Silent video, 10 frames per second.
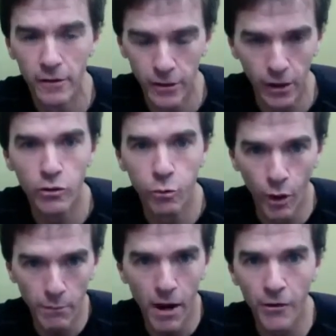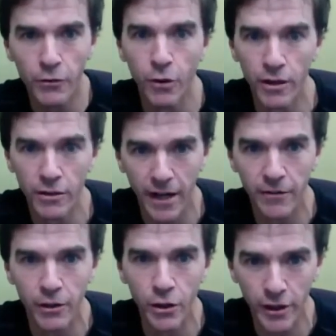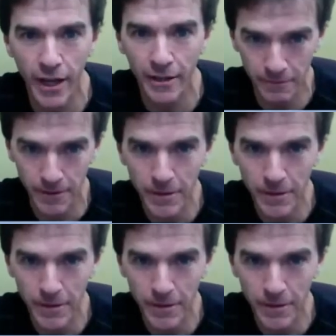you know, 20 miles across town to look at it.